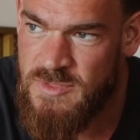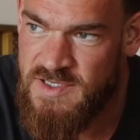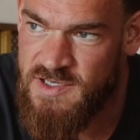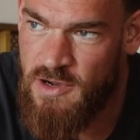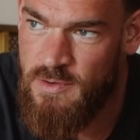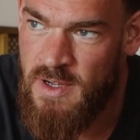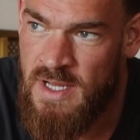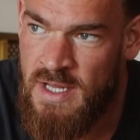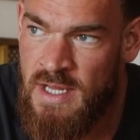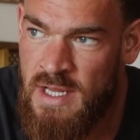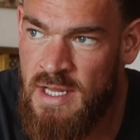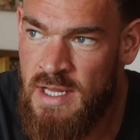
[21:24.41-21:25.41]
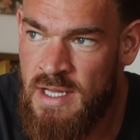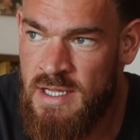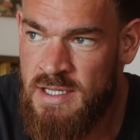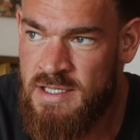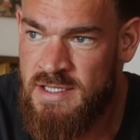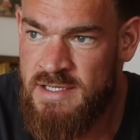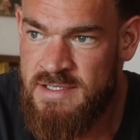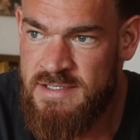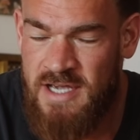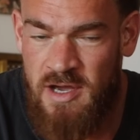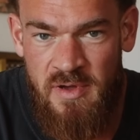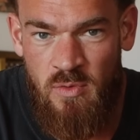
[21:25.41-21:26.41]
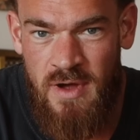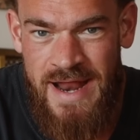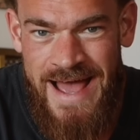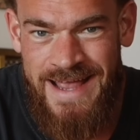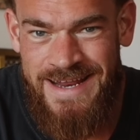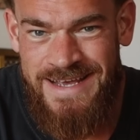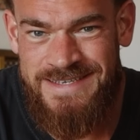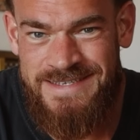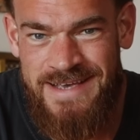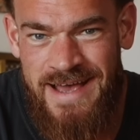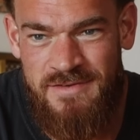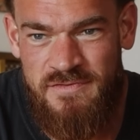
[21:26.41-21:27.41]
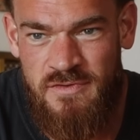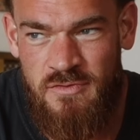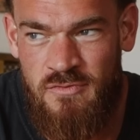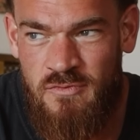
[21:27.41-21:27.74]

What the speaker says: So, GLP-1 agonists have